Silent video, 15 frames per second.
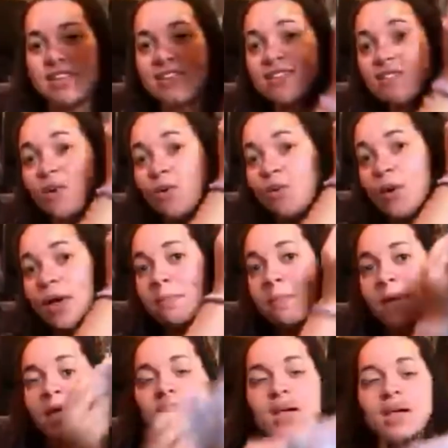
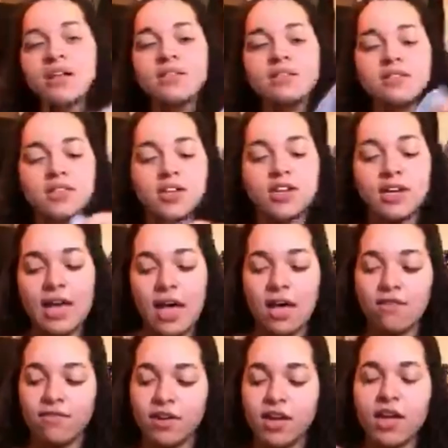Sweatpants. They're
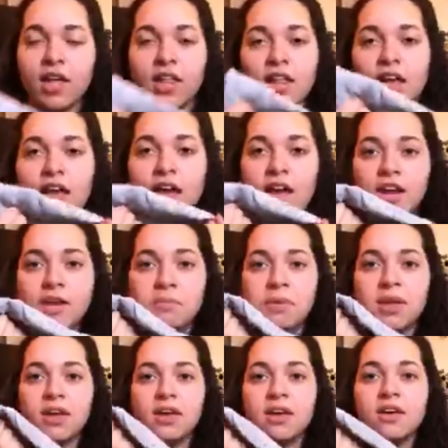Calvin Klein
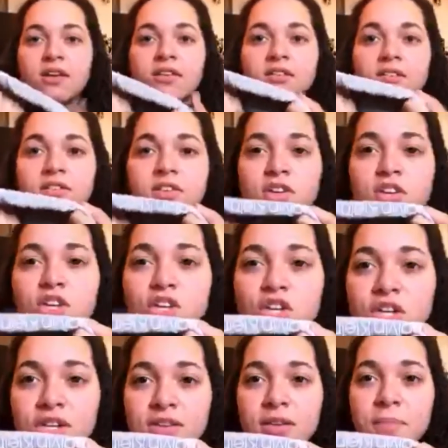because
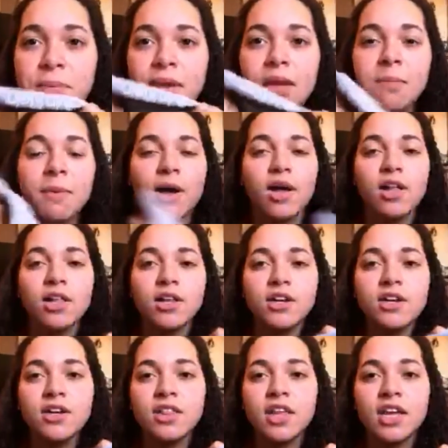she's a big
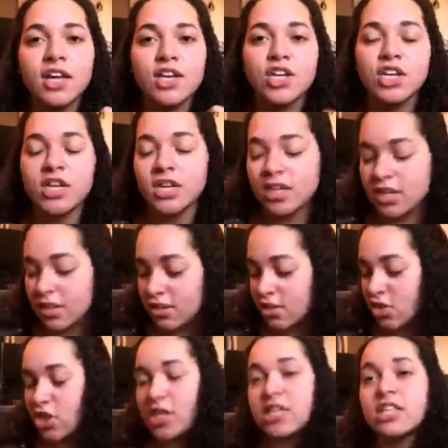baller, like she can
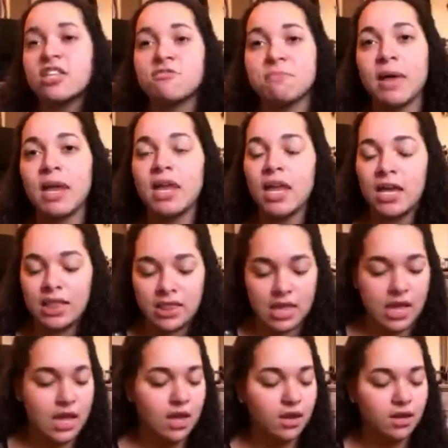spend like
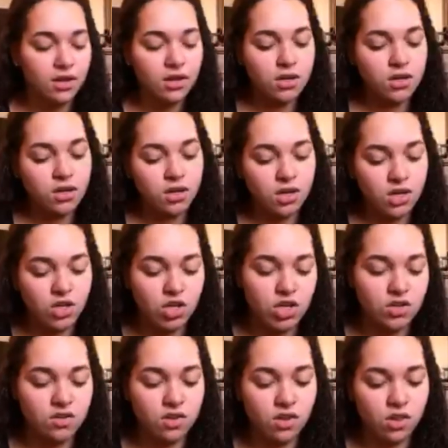that because
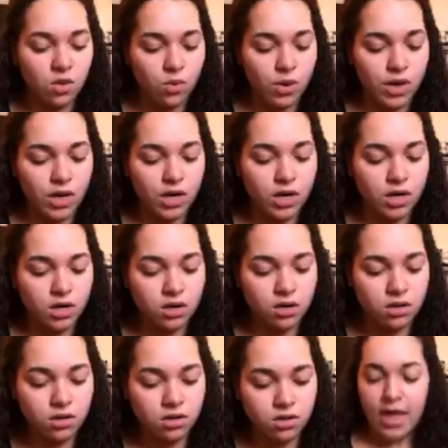she's a lawyer.
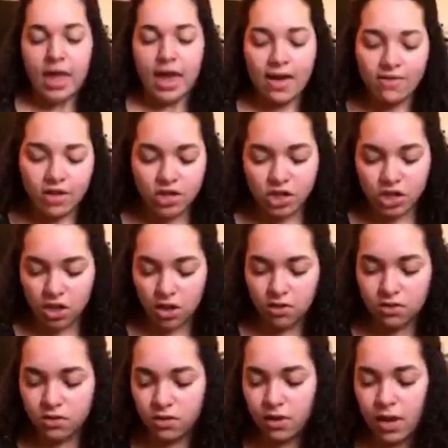And then she
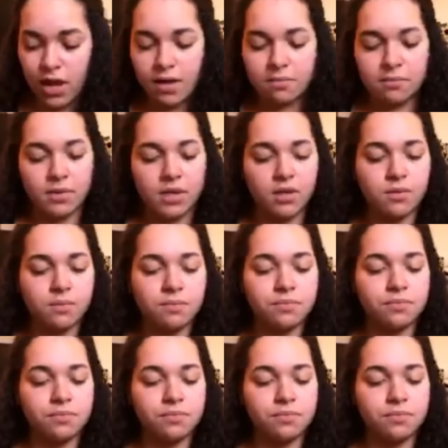also got me